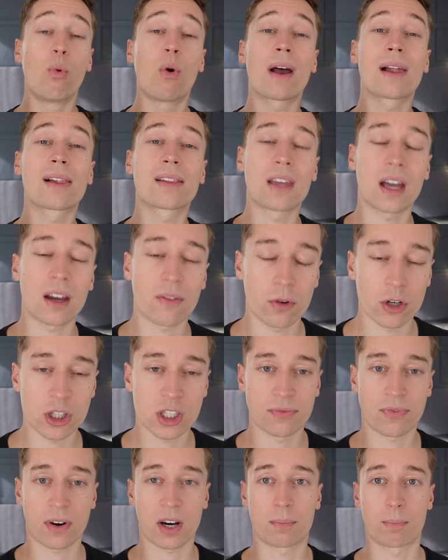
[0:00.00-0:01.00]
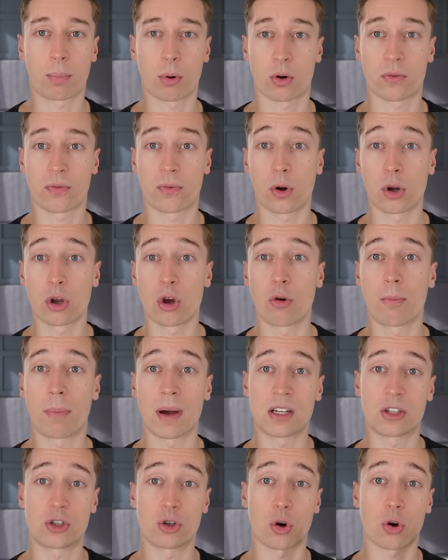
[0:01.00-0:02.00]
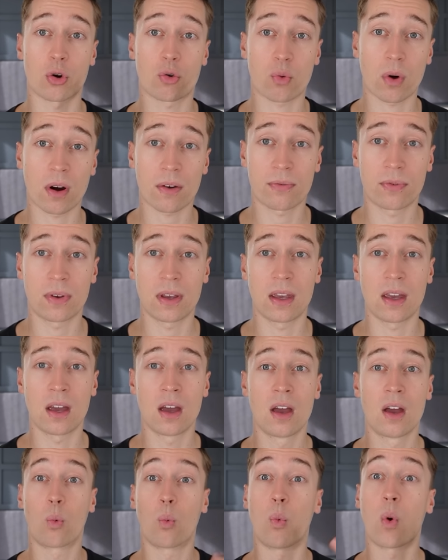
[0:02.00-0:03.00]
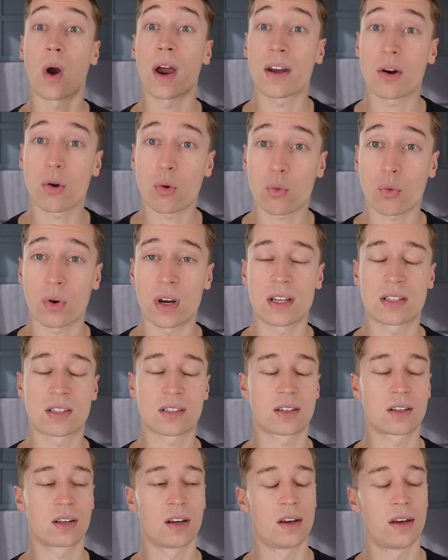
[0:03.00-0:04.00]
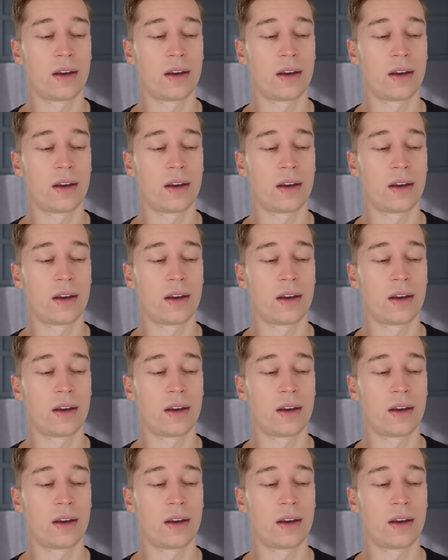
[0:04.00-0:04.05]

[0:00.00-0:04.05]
well-diversified portfolio by geography, weather risk,